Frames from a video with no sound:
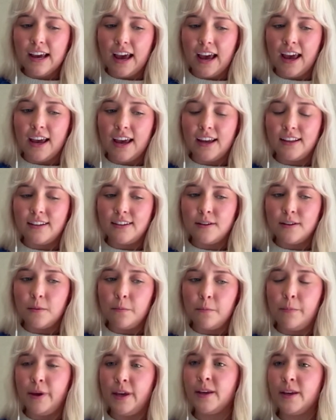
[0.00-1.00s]
and
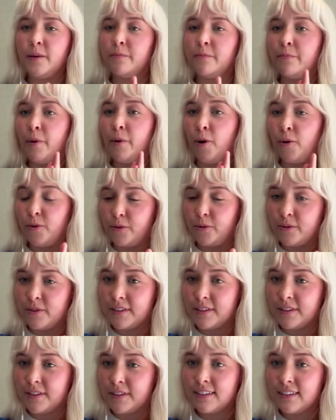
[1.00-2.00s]
being bold
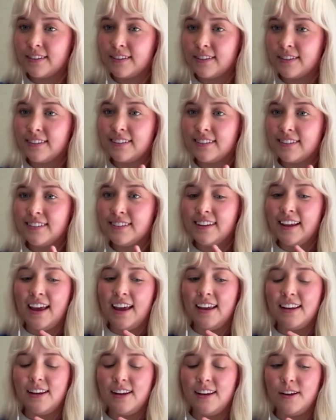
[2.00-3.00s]

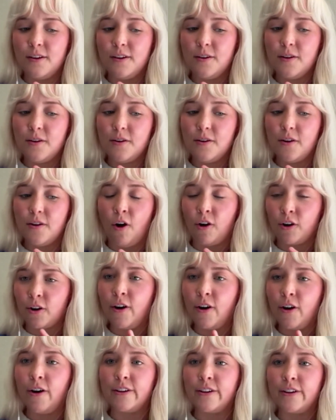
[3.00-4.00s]
in our calling